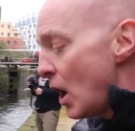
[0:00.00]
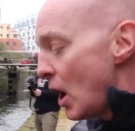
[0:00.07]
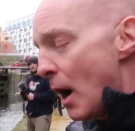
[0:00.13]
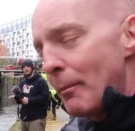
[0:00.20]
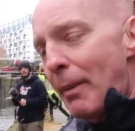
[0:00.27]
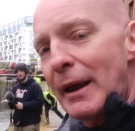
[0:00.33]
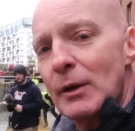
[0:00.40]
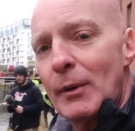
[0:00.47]

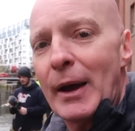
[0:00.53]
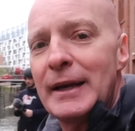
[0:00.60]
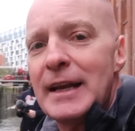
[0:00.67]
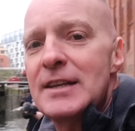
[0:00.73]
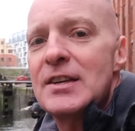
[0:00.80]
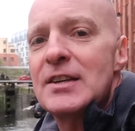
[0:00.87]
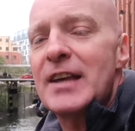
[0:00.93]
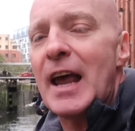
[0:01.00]
And by the way, I
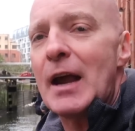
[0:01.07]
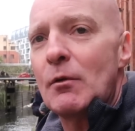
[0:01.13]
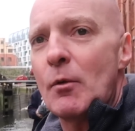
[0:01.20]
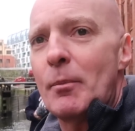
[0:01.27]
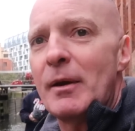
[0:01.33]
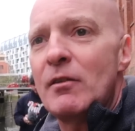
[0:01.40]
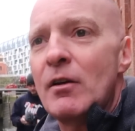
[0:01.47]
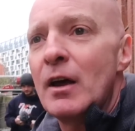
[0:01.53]
need to say we've
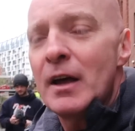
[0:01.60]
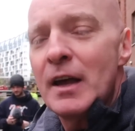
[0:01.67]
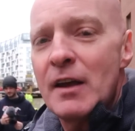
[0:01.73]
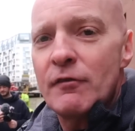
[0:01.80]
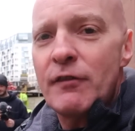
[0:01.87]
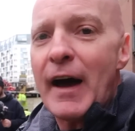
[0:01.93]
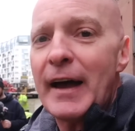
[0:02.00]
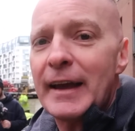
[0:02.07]
been
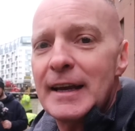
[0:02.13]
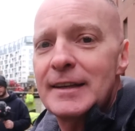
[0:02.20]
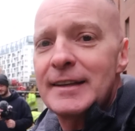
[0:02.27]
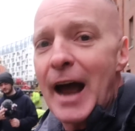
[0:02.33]
invited